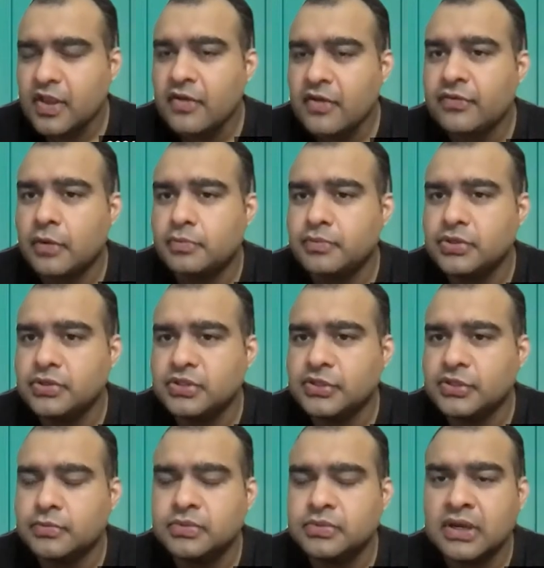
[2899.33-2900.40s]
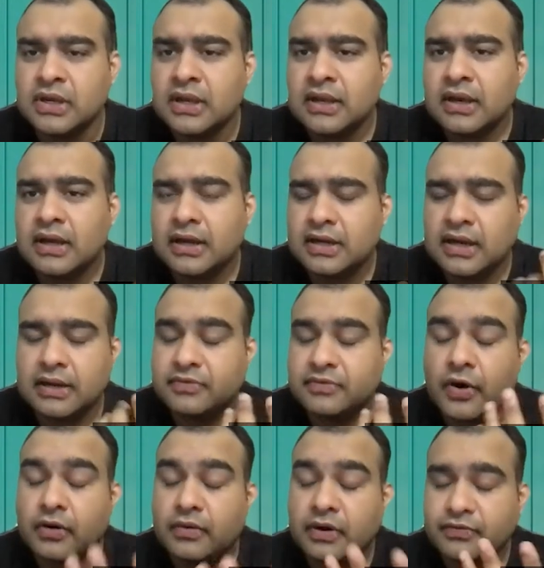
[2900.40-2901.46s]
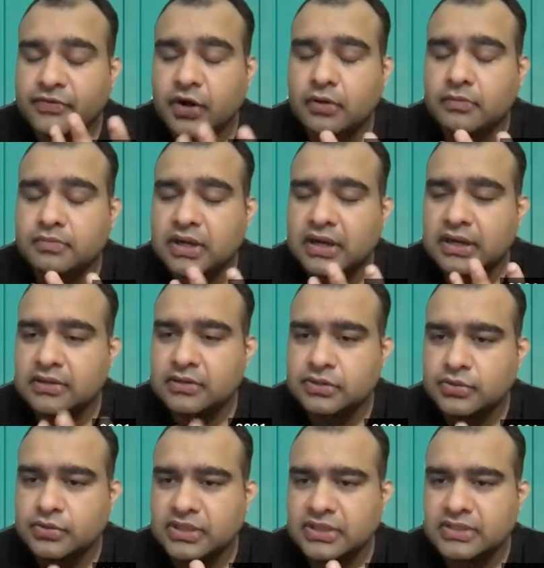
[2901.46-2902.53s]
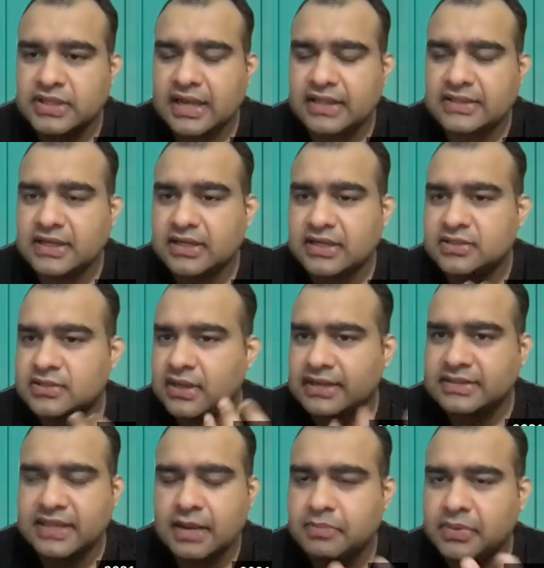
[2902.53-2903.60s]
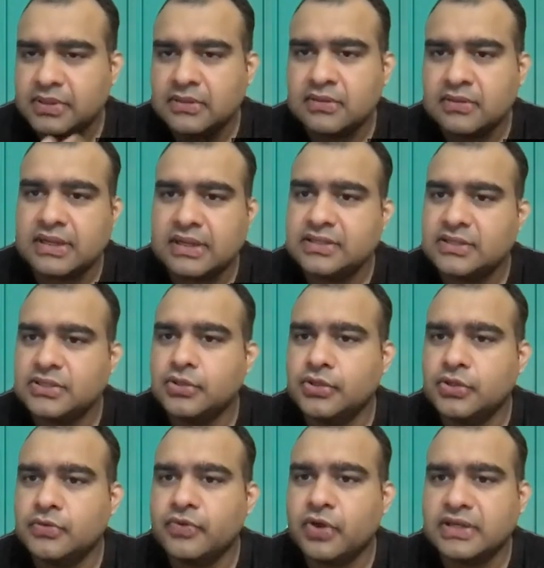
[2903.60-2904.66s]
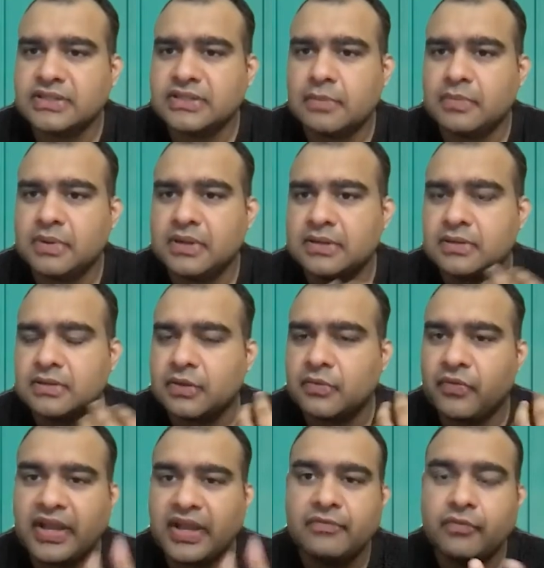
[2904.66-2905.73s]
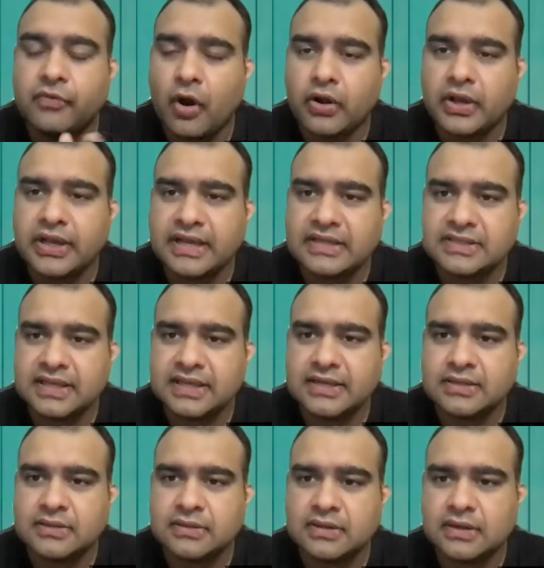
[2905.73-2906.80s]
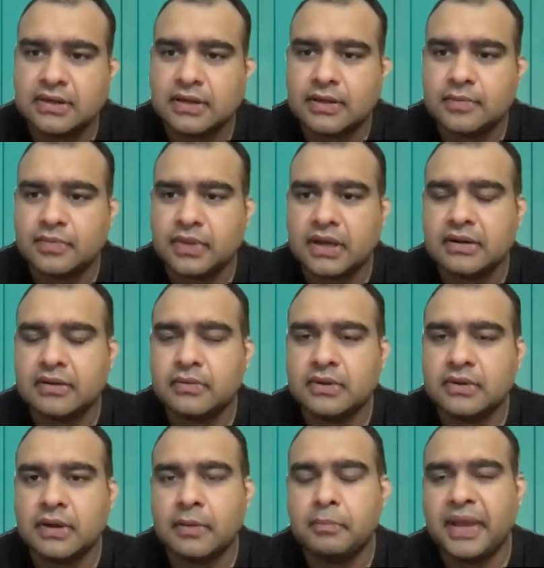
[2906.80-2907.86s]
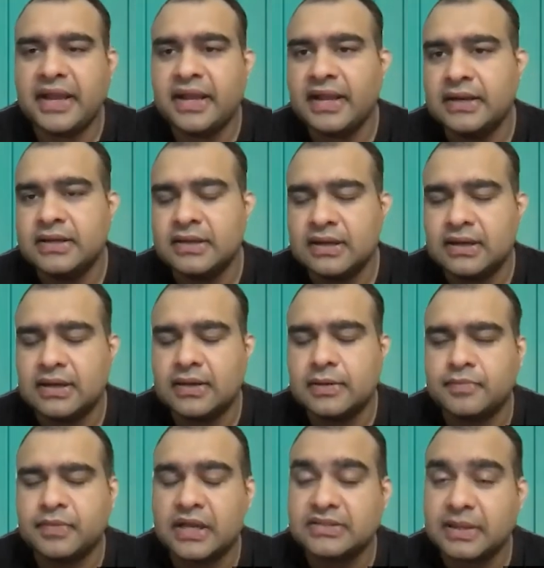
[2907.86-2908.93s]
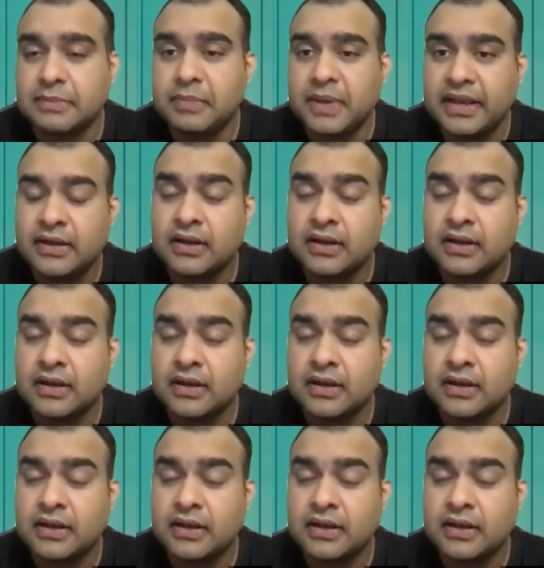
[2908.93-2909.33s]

from YouTube, from users as such. Example is YouTube, for example. The way blogging has taken a big hit, as a big